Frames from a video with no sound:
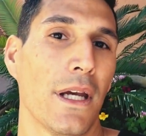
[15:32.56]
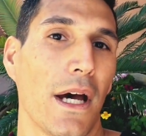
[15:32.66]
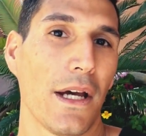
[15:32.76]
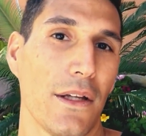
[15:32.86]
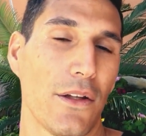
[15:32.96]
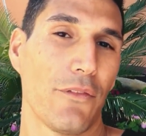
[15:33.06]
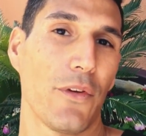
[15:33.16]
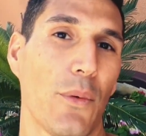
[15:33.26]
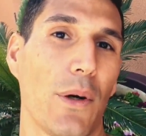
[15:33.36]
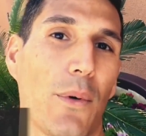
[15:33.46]
Uh, if
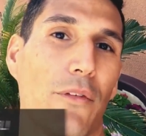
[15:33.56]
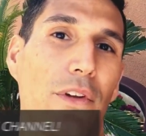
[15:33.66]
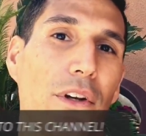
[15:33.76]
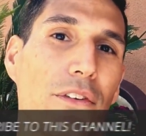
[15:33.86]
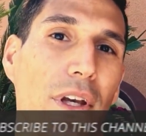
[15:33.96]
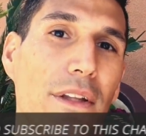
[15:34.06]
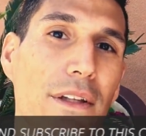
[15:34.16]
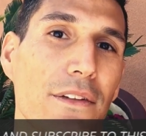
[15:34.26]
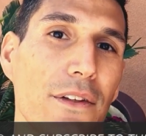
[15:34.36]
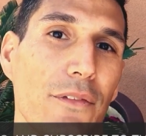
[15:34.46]
you want more videos like
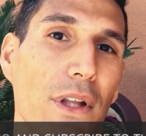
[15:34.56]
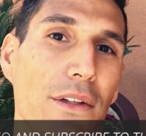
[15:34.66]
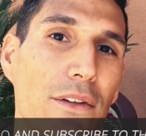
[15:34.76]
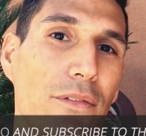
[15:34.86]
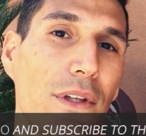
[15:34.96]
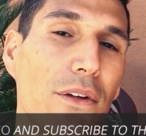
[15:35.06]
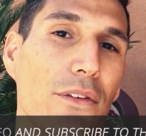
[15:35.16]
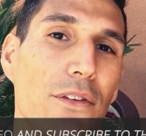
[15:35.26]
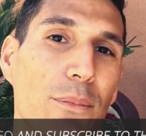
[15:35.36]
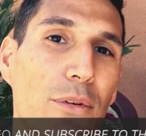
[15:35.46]
this, if you like this video,
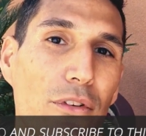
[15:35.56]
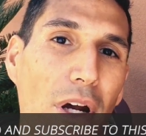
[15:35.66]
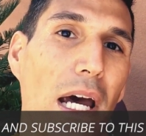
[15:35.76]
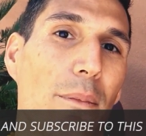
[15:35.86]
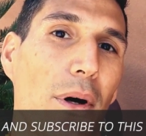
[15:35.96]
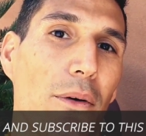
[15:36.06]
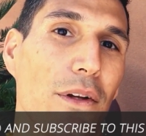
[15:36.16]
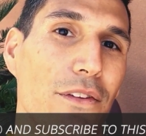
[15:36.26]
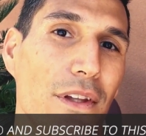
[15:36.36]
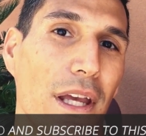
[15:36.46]
subscribe
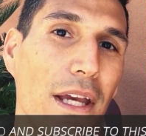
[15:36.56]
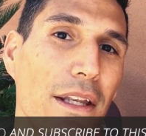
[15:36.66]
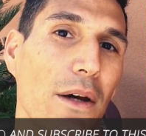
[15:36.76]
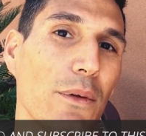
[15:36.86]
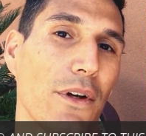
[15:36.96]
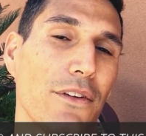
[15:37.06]
always, and I will talk